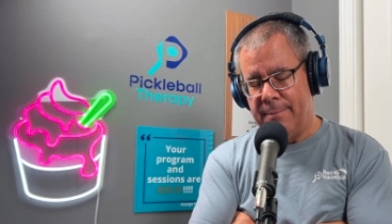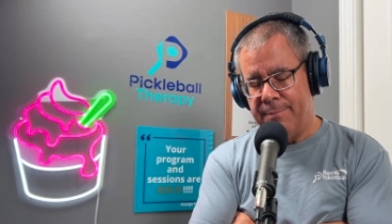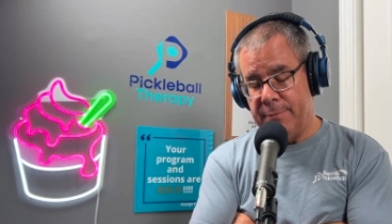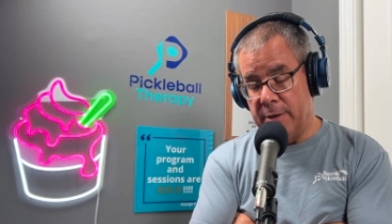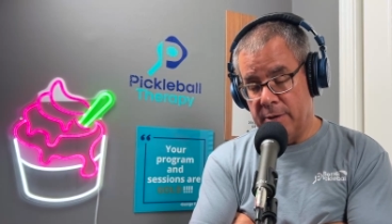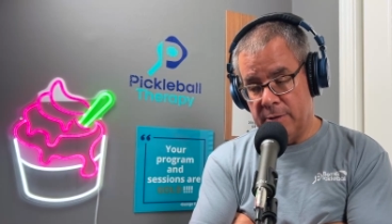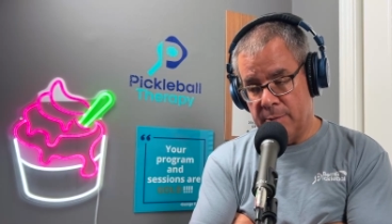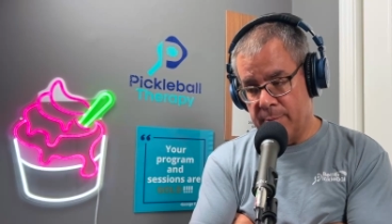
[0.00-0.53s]

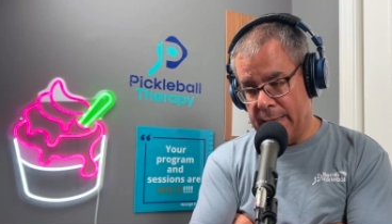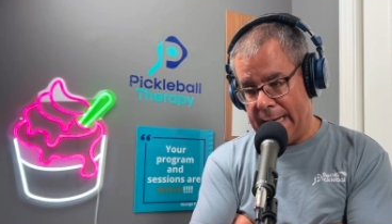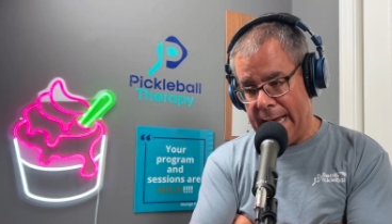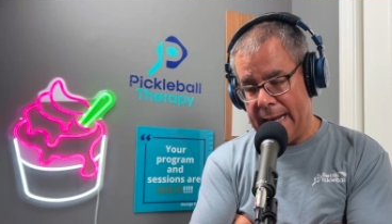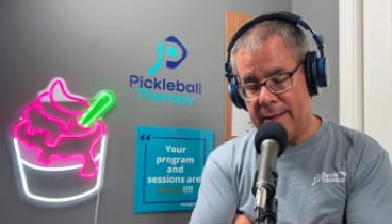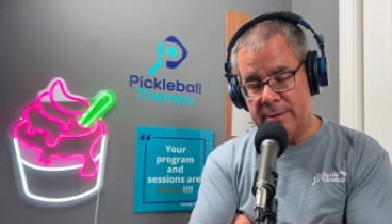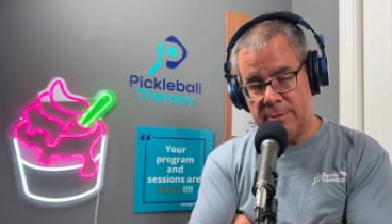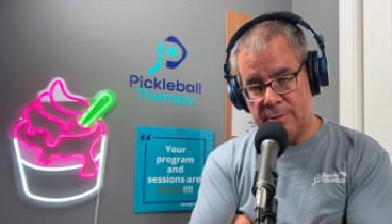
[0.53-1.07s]
Your
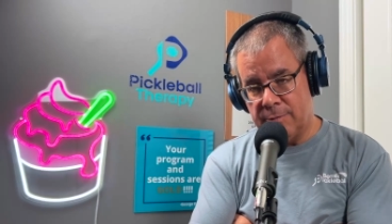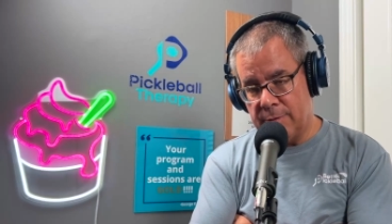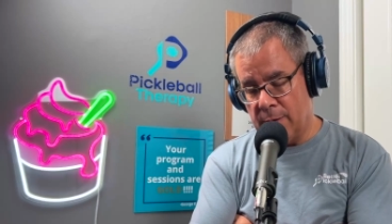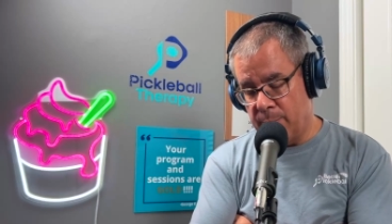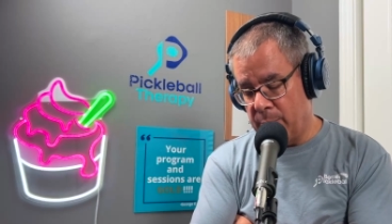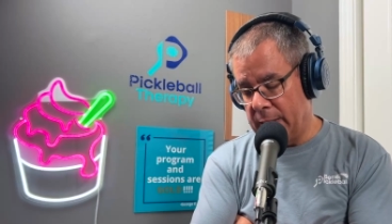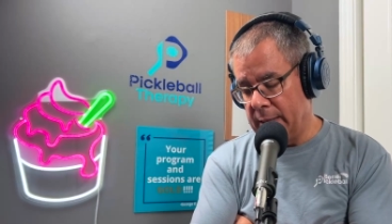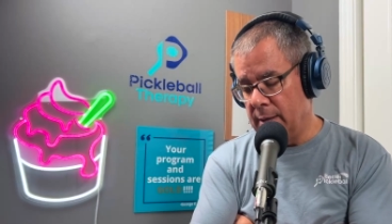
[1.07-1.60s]
mechanics
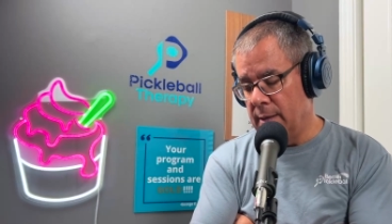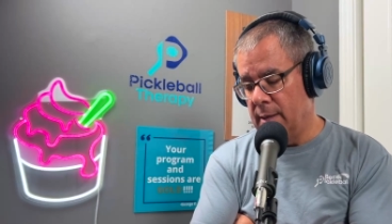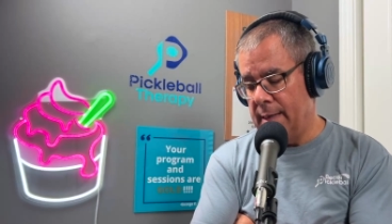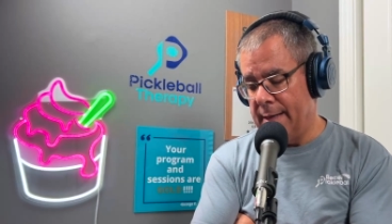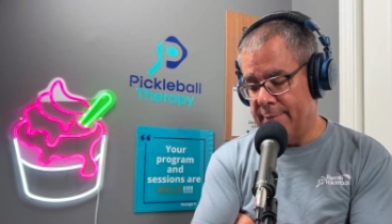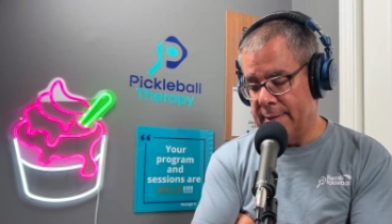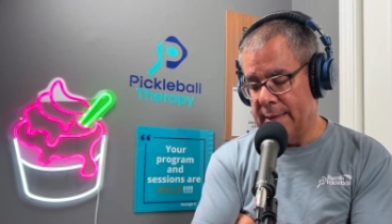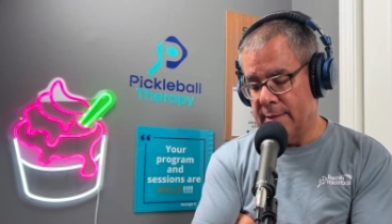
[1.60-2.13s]
are pretty good
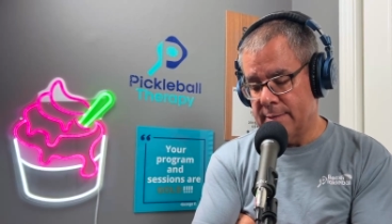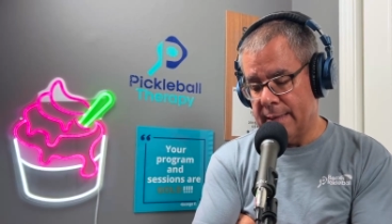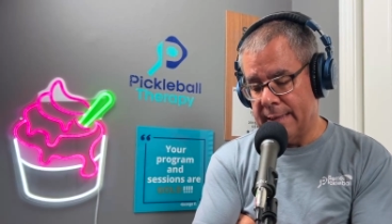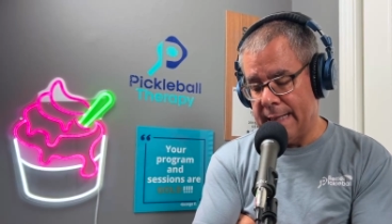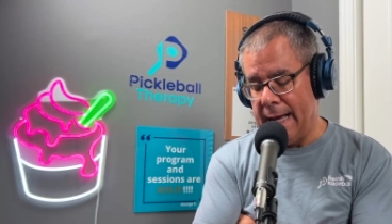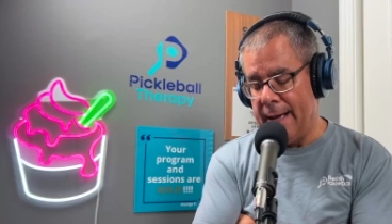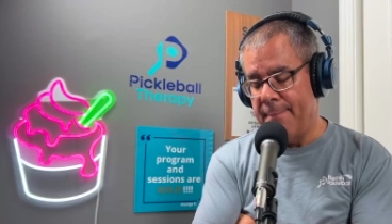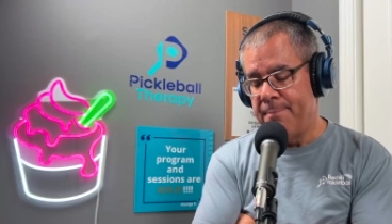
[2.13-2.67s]
and everything else like
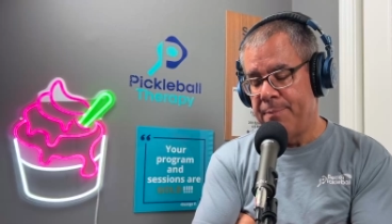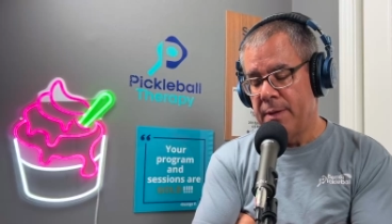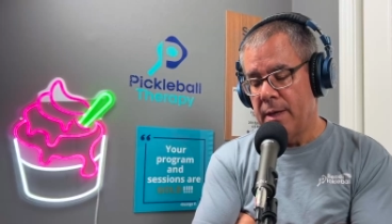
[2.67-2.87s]
that.